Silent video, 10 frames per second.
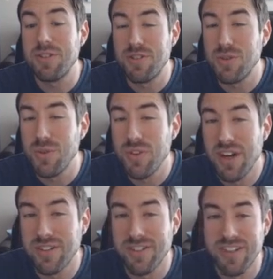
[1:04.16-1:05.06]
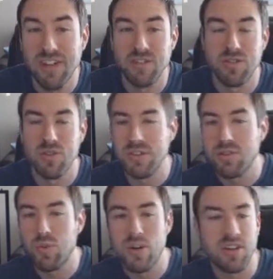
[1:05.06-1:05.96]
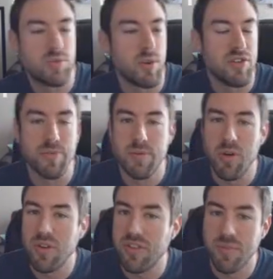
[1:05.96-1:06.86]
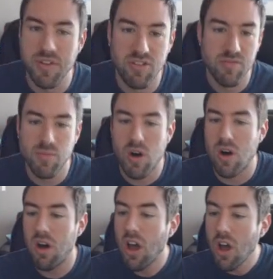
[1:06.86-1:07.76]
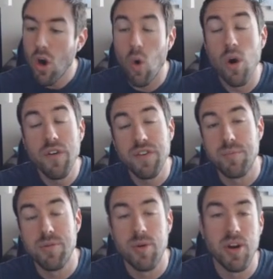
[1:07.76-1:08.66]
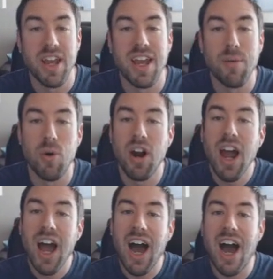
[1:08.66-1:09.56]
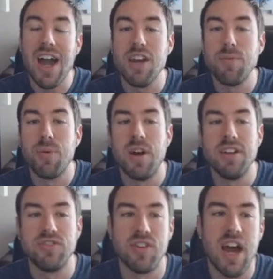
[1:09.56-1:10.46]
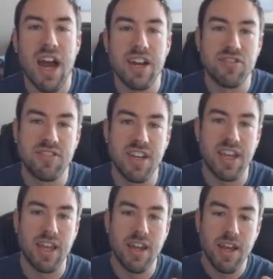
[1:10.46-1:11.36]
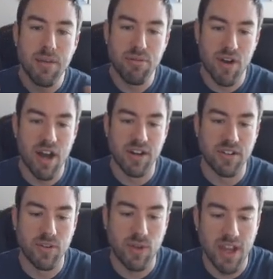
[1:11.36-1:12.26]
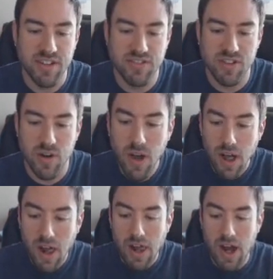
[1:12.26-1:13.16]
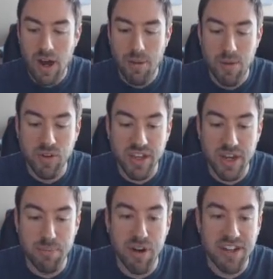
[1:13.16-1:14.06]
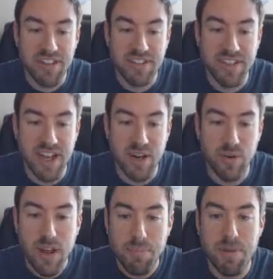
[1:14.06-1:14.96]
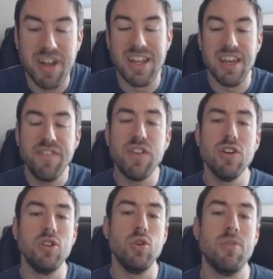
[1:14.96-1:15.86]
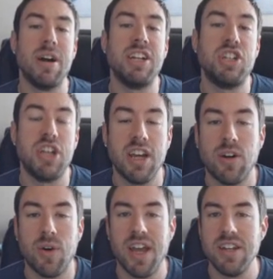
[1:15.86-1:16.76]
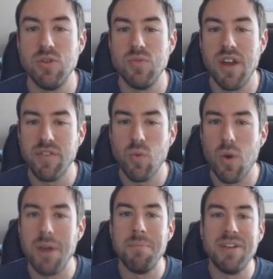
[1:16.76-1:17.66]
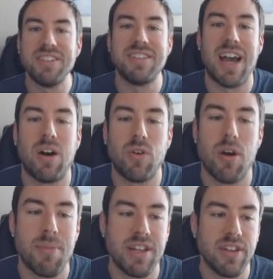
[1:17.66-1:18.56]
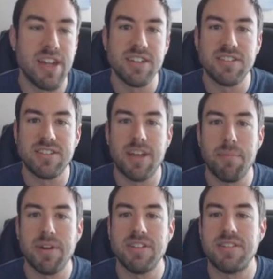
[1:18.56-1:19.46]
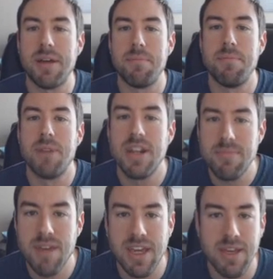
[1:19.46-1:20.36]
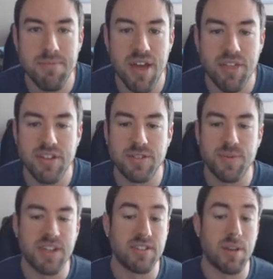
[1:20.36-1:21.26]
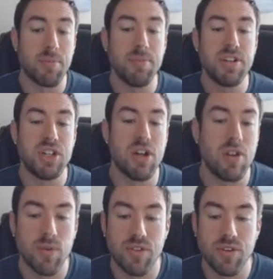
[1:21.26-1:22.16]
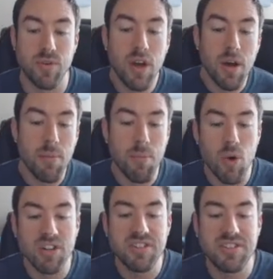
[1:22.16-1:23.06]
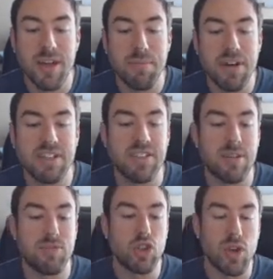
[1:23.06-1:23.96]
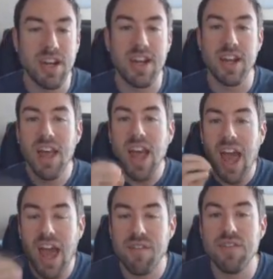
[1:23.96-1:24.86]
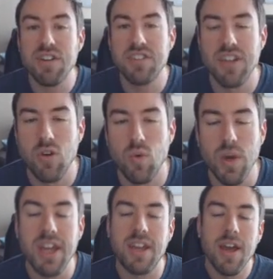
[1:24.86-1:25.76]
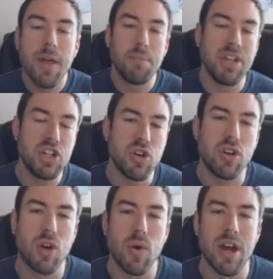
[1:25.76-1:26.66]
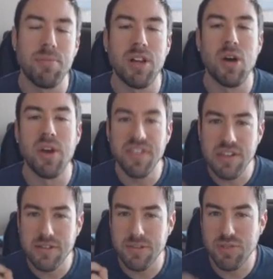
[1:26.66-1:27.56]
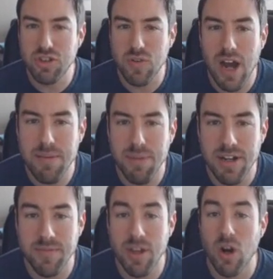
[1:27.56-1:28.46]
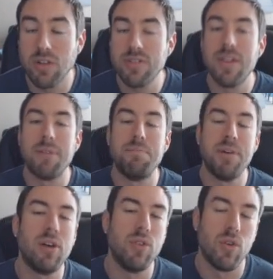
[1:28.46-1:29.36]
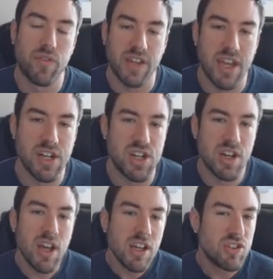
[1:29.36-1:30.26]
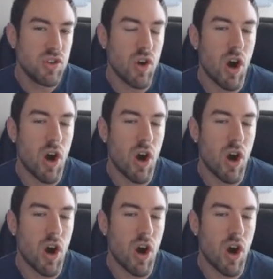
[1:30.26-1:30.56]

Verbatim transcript: to $2,000. So this works whether you're promoting something small or if you're promoting a more higher price or a higher ticket product, okay? So um, I'm really gonna break this down, but if you're new to my channel and you never wanna miss out on my latest step by step money making methods, because I'm gonna be sharing with you more step by step training every single week. Be sure to go down below, hit the subscribe button, and also that bell notification so you're